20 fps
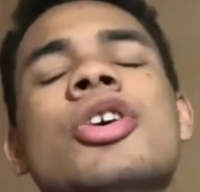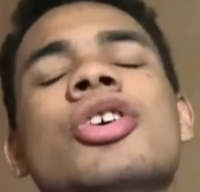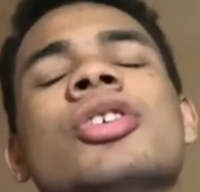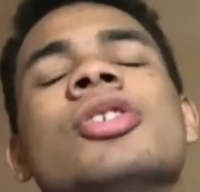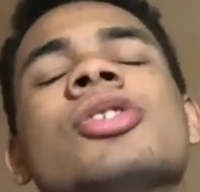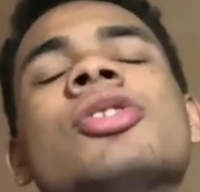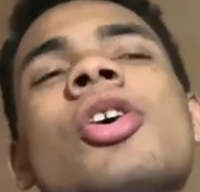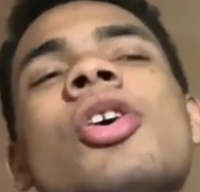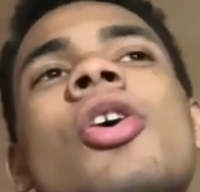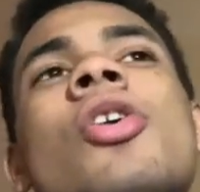
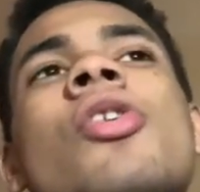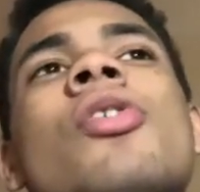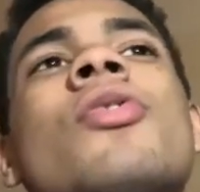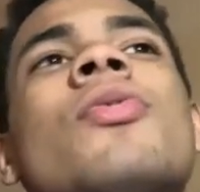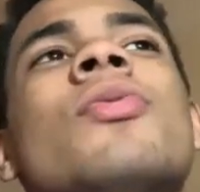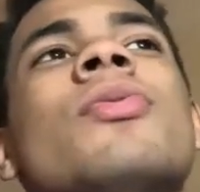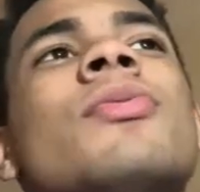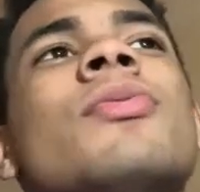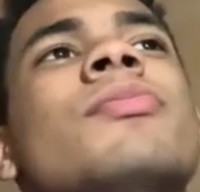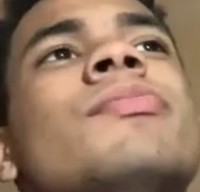
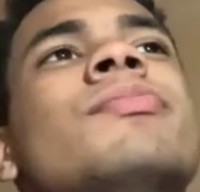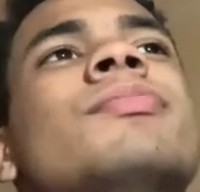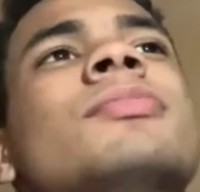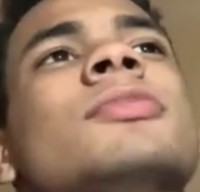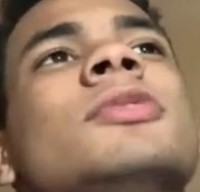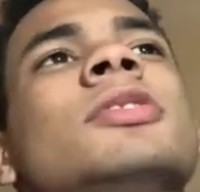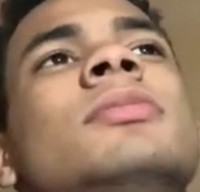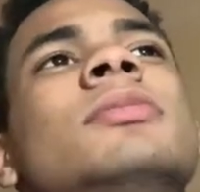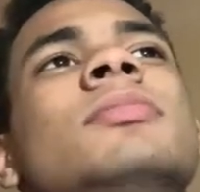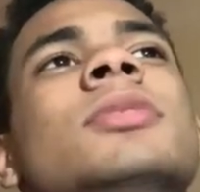So
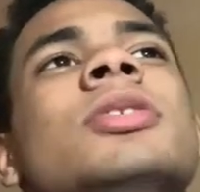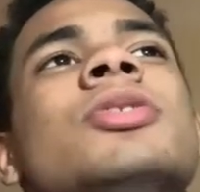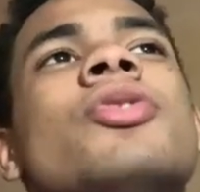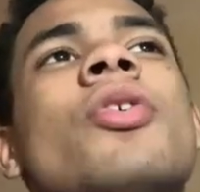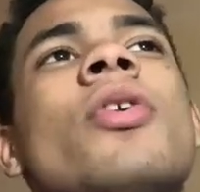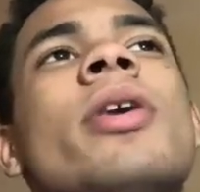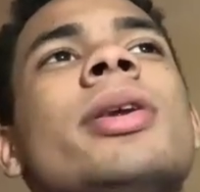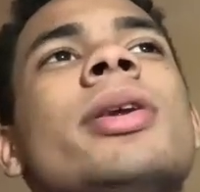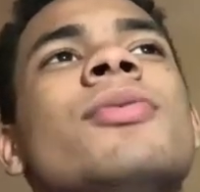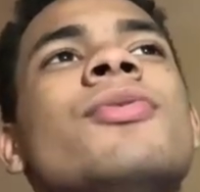
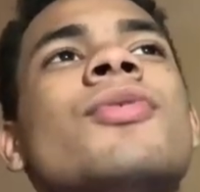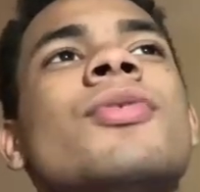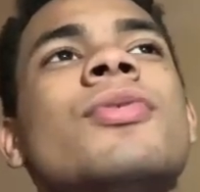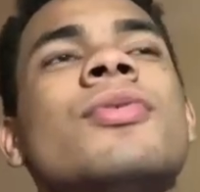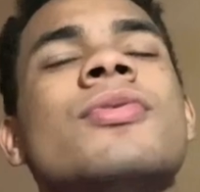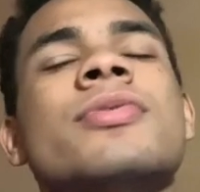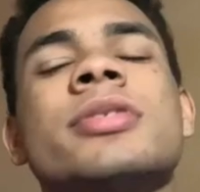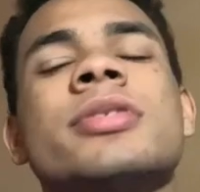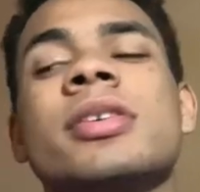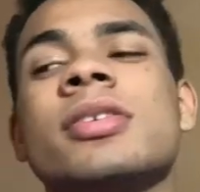majority
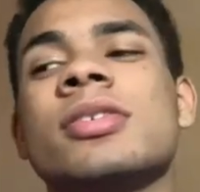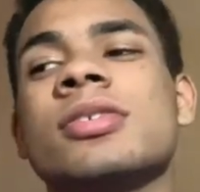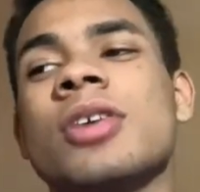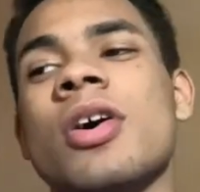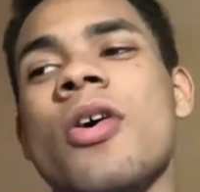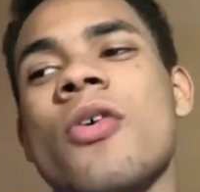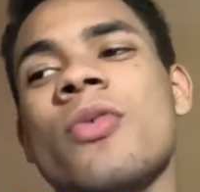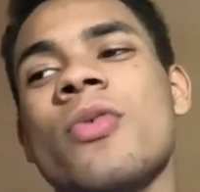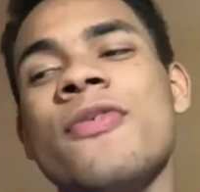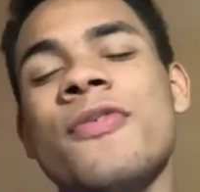rules. So
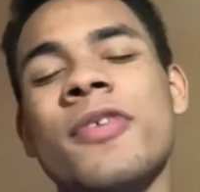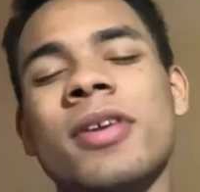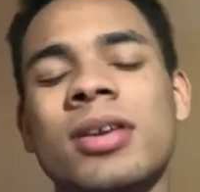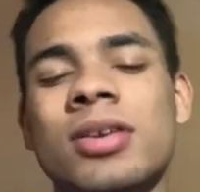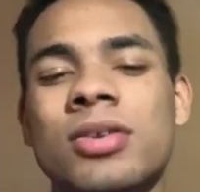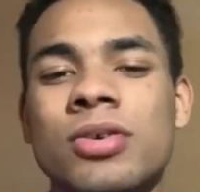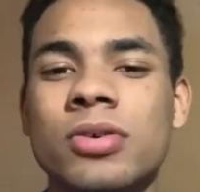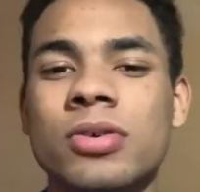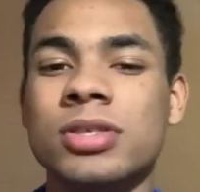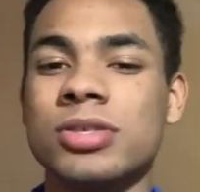we finna
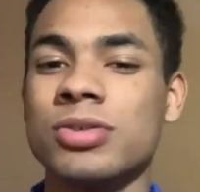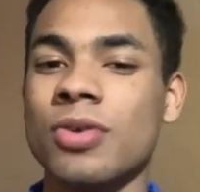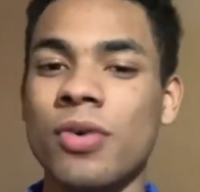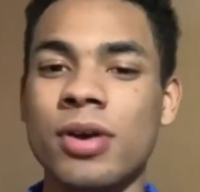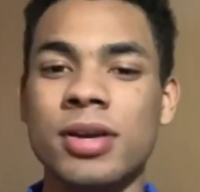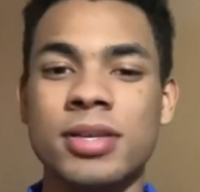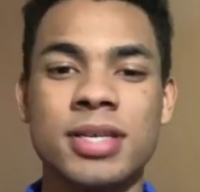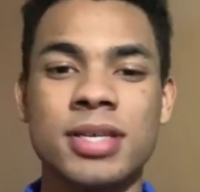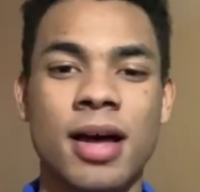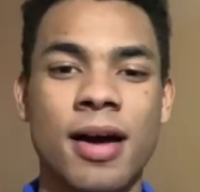do a
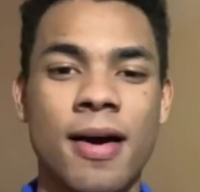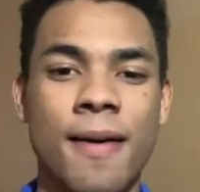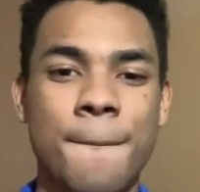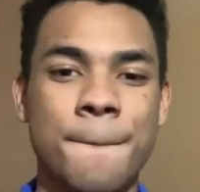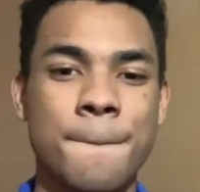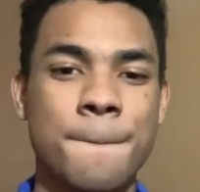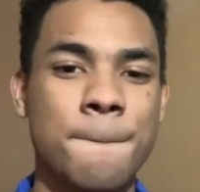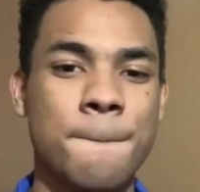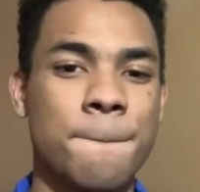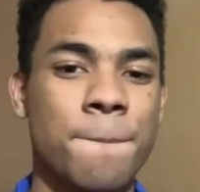story time
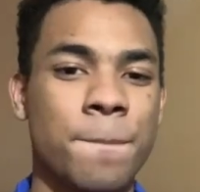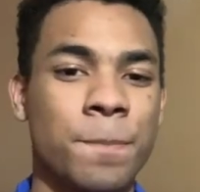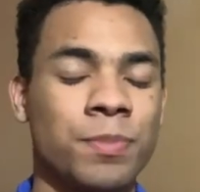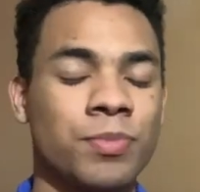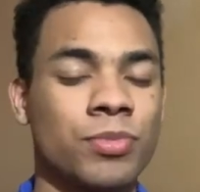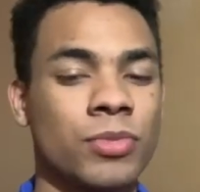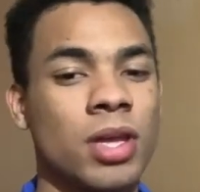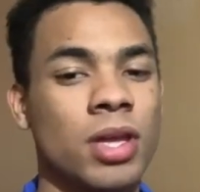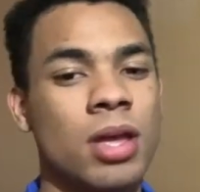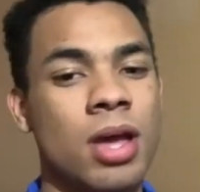
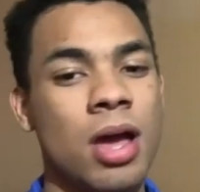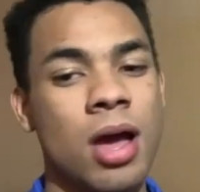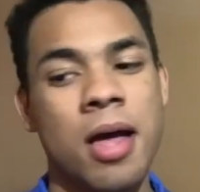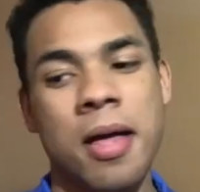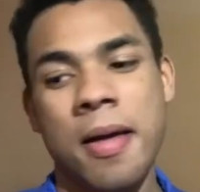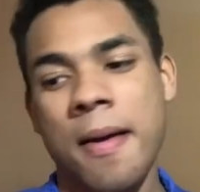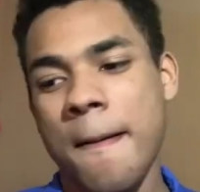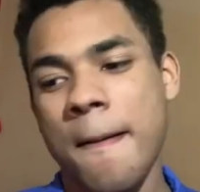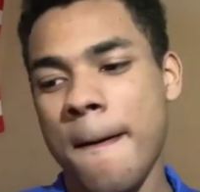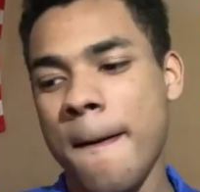
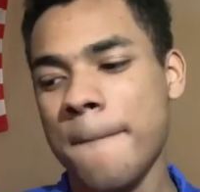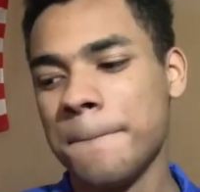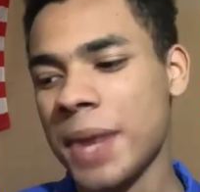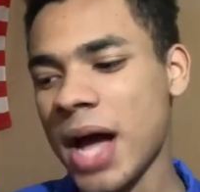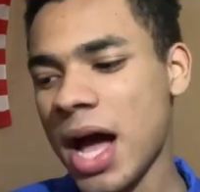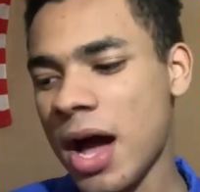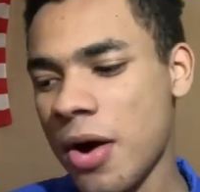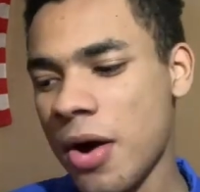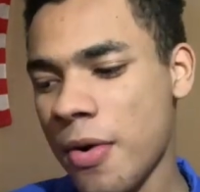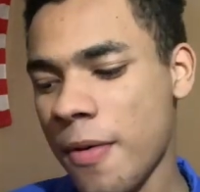
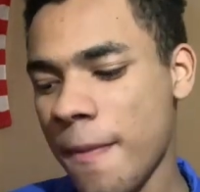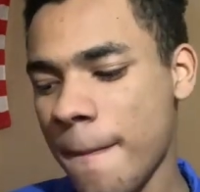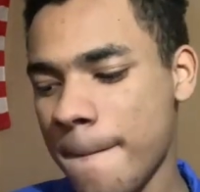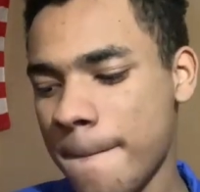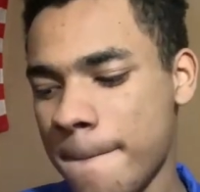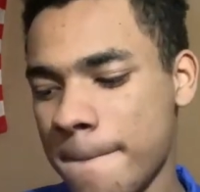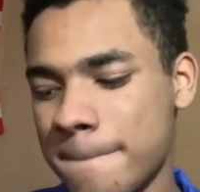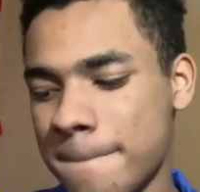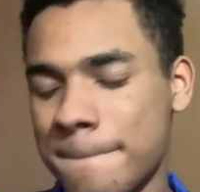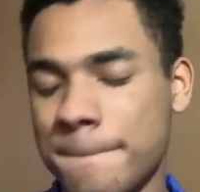about
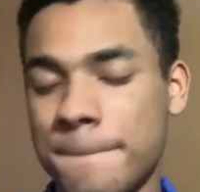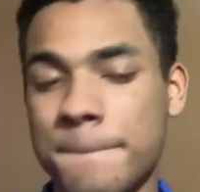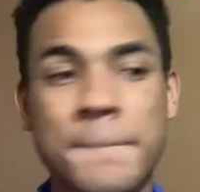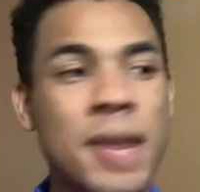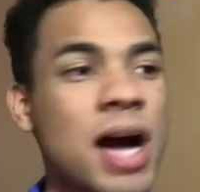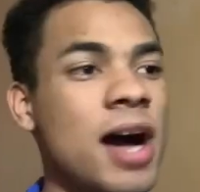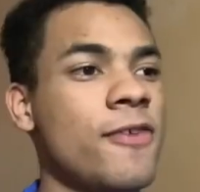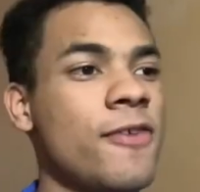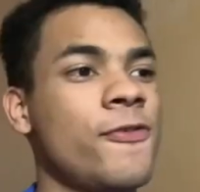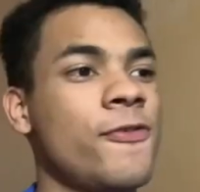my